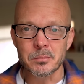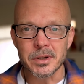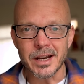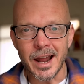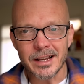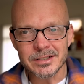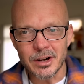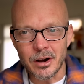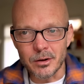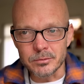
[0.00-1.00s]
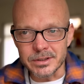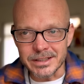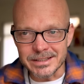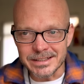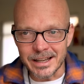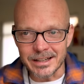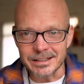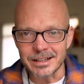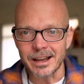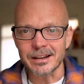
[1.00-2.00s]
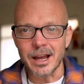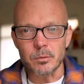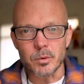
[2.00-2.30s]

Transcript: but it hasn't all really set in yet. I